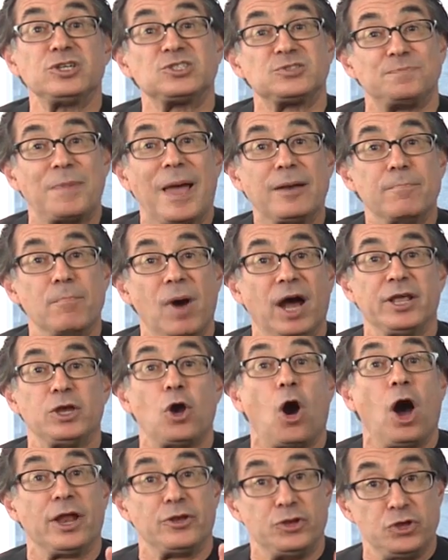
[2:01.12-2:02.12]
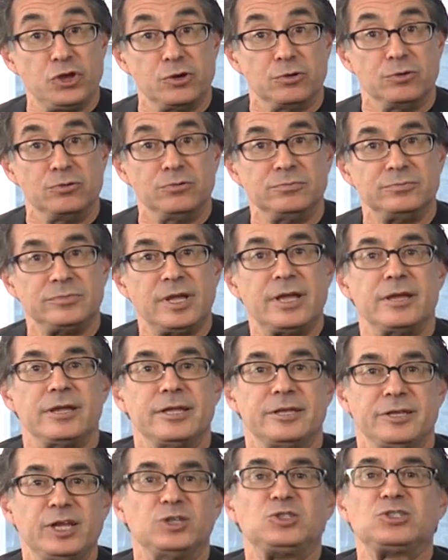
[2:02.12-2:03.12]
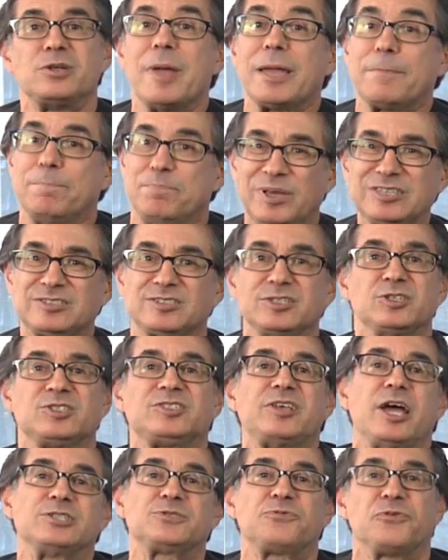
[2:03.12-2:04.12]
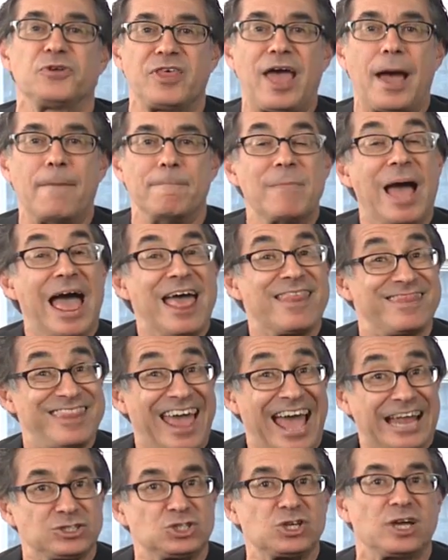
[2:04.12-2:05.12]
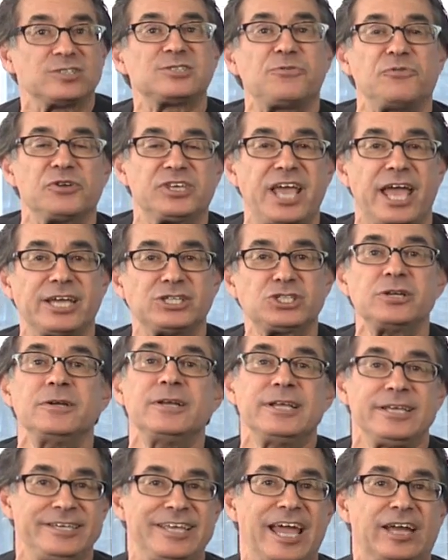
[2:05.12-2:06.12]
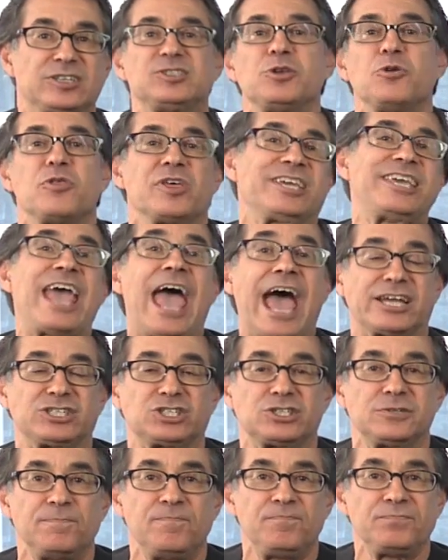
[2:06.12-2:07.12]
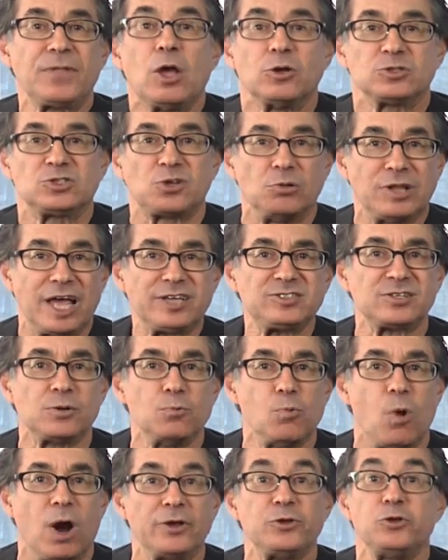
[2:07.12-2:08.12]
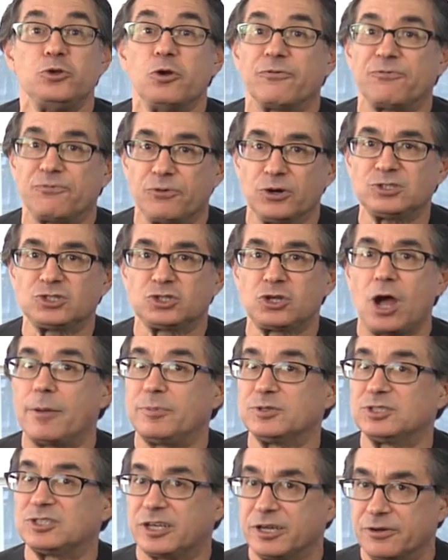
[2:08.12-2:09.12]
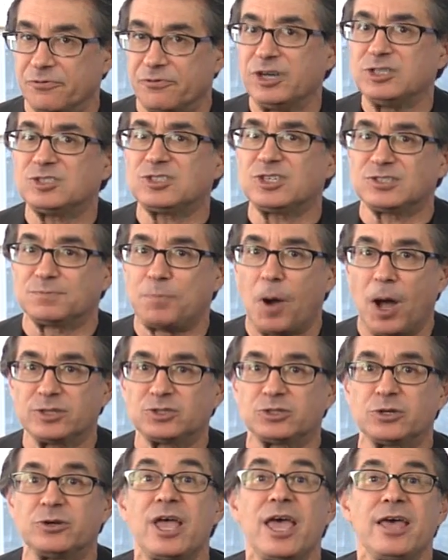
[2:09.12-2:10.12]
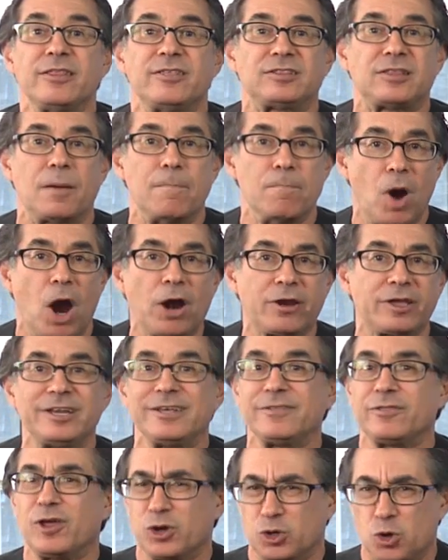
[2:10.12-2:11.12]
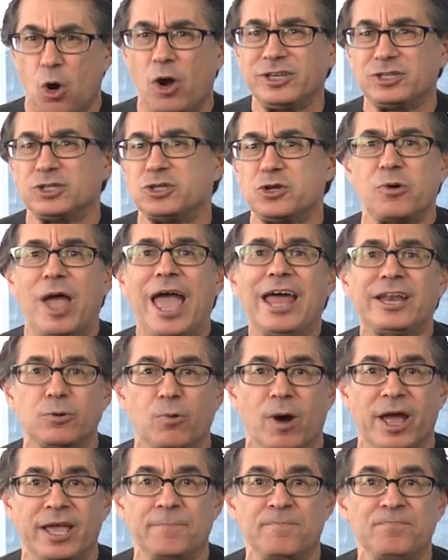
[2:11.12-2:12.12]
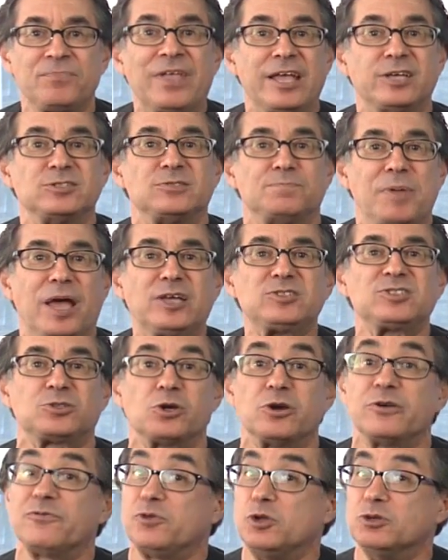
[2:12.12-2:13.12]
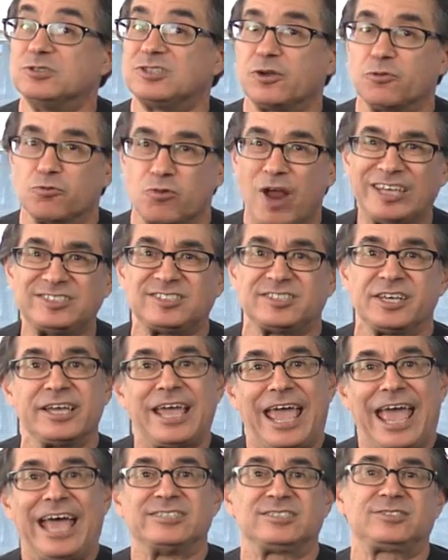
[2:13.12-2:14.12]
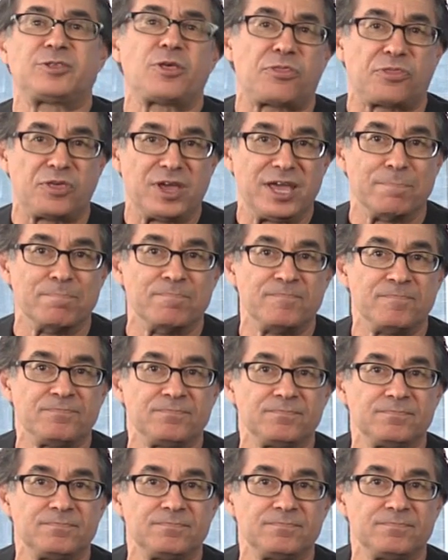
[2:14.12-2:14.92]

to spend money on you needs to make business sense for them. That justification gets you the cash. So, lesson one your first job is to convince the sponsor that the marketing they're going to do anyway is best served using racing as the theme.